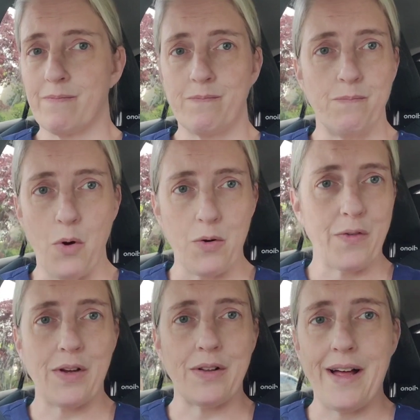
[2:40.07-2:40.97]
motor
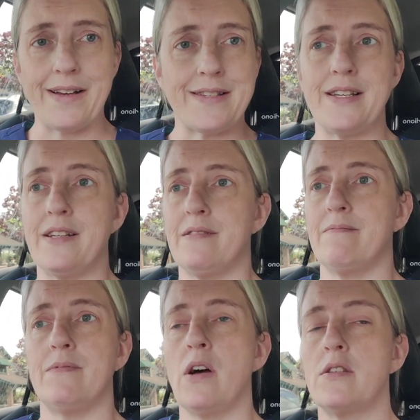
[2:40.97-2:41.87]
vehicle
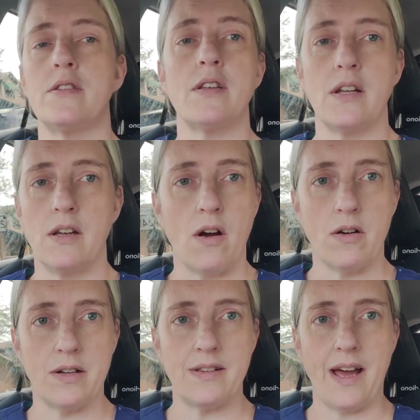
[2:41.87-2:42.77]
accident, sudden
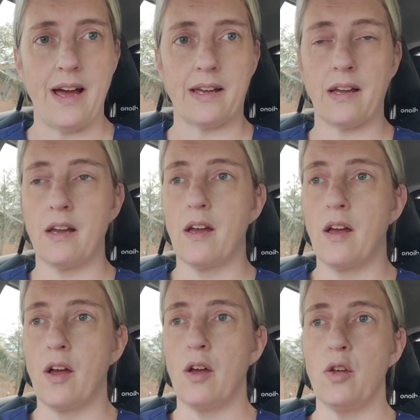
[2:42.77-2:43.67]
heart attack,
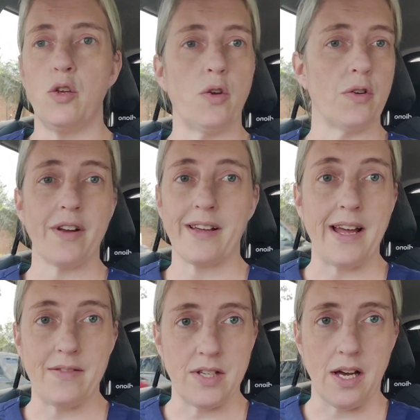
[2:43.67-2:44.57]
you're not going
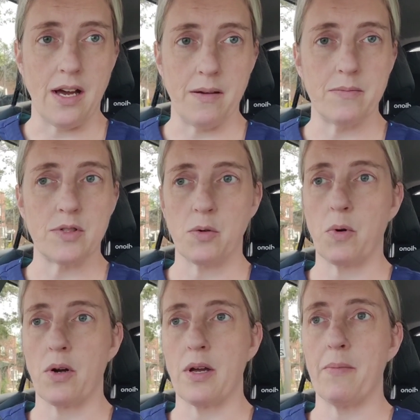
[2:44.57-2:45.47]
to have time to
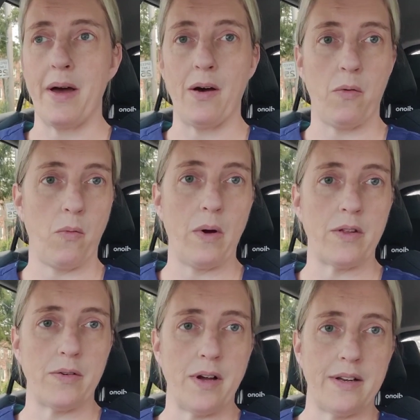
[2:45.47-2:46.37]
worry about
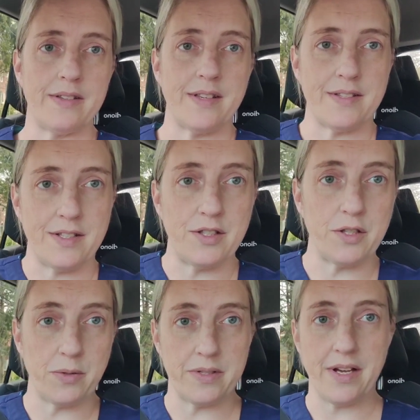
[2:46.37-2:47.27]
whether or not assisted
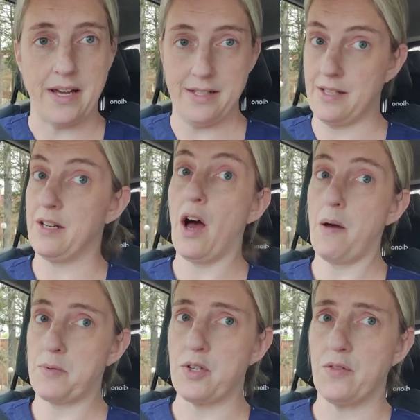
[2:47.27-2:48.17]
suicide is an
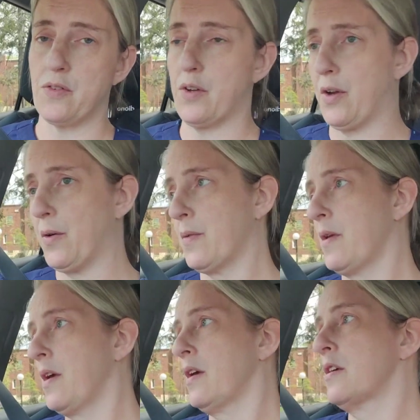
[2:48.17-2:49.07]
option for you.
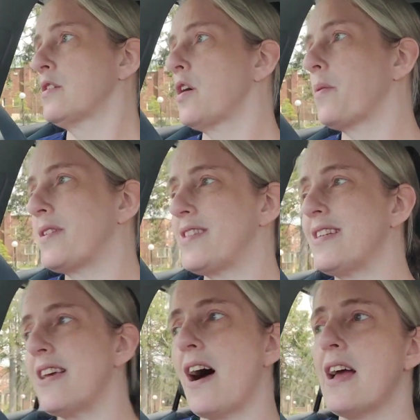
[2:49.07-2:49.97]
So it's the
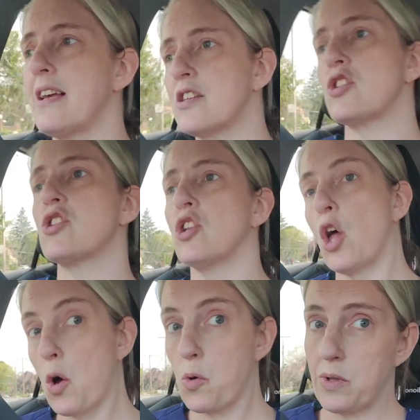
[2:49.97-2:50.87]
dying
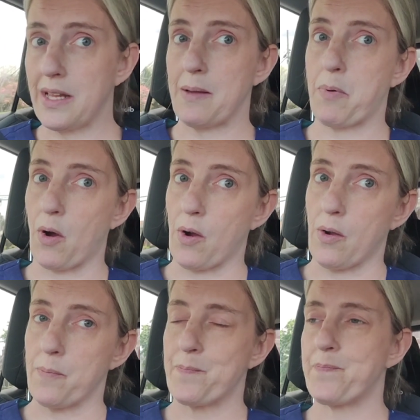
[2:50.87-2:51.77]
slowly part